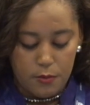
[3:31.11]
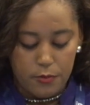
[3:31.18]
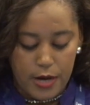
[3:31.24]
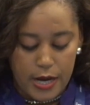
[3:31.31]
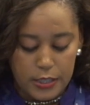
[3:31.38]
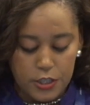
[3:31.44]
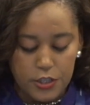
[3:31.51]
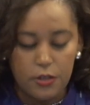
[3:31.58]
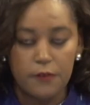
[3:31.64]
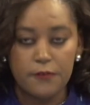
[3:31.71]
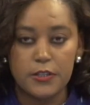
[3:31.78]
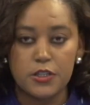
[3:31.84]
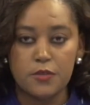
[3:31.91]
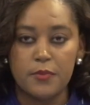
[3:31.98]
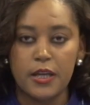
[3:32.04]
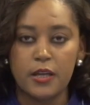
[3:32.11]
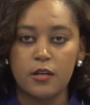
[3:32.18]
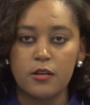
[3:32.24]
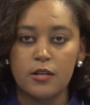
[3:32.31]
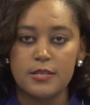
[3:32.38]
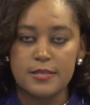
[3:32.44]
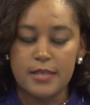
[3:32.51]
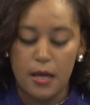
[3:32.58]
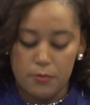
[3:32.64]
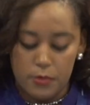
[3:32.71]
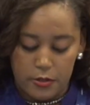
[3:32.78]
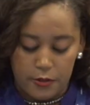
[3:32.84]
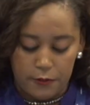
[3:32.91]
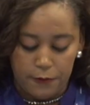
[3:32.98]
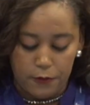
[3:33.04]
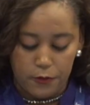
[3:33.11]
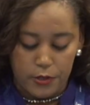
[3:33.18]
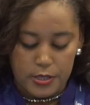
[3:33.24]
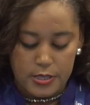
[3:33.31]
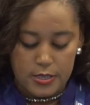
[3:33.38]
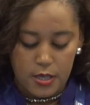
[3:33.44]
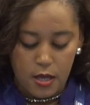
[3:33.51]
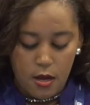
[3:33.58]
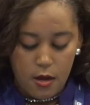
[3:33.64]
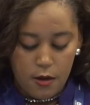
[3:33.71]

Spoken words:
branch of the Jamaica Constabulary Force,